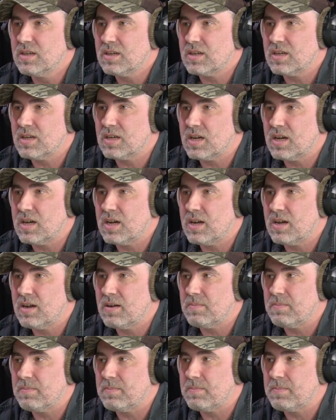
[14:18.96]

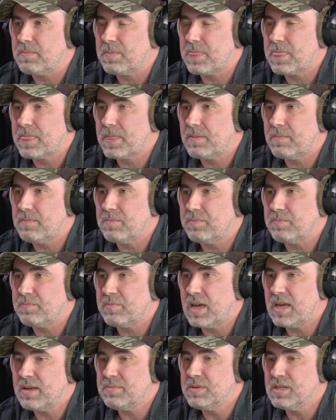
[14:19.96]
um,
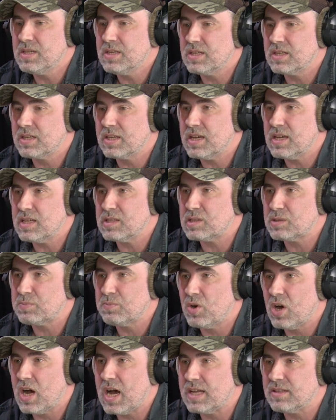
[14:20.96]
Maybe it gets
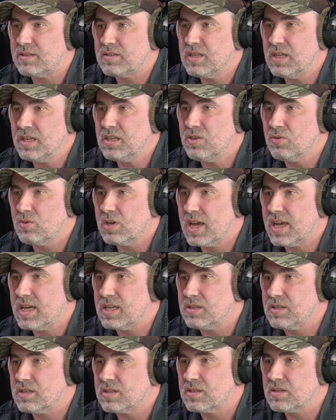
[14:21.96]
more
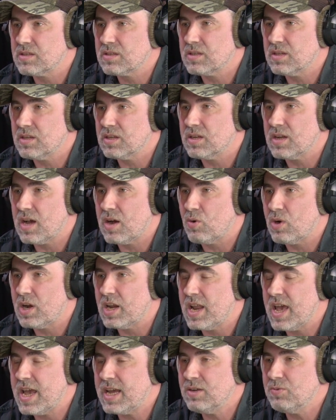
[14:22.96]
articulated in our
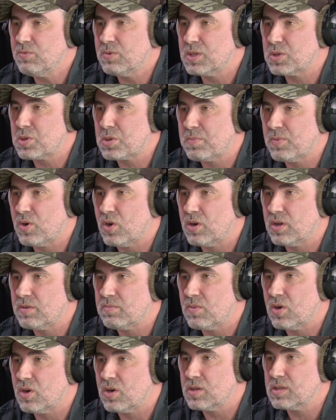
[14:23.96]
language more and
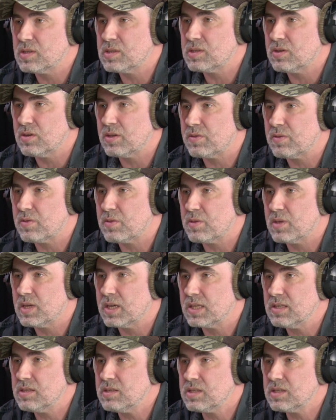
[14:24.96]
more, certain
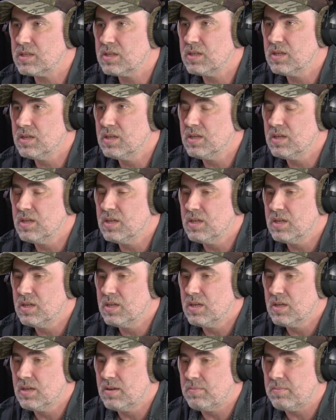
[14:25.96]
things,
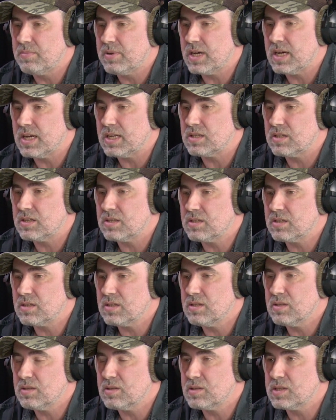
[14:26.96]
but
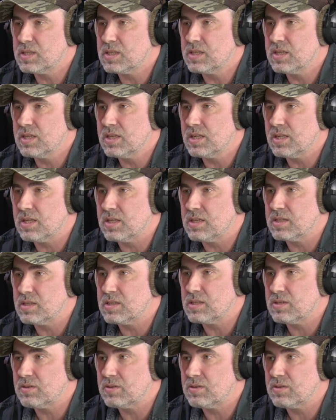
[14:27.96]
still, it's